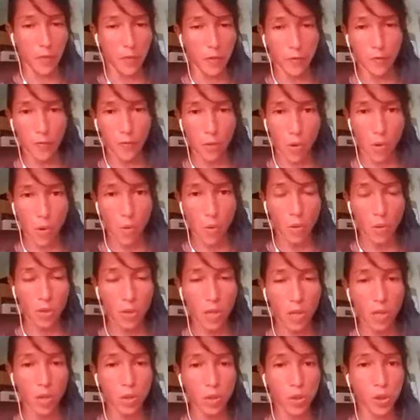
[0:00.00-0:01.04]
flow
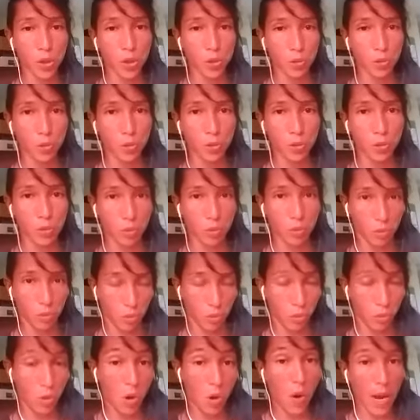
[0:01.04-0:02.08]
that you should
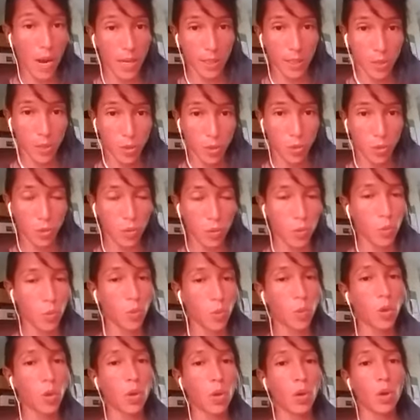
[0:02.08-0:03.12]
know how to
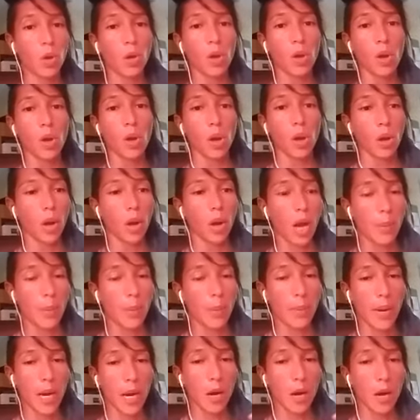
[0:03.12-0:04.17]
do,
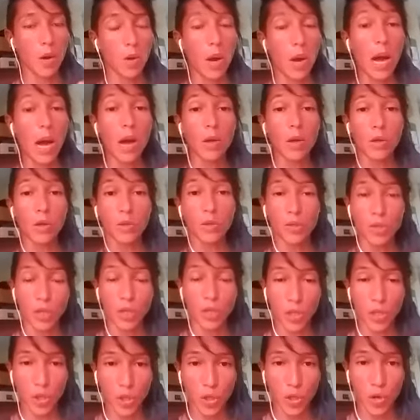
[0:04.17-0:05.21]
about how you
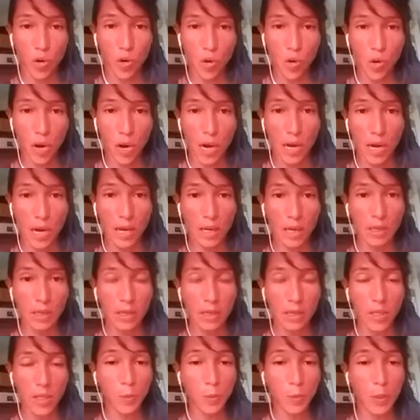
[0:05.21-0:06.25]
teach yoga
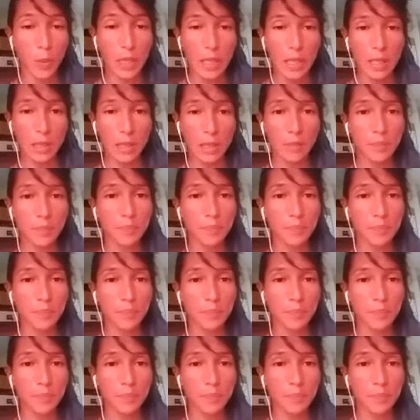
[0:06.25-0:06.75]
as well,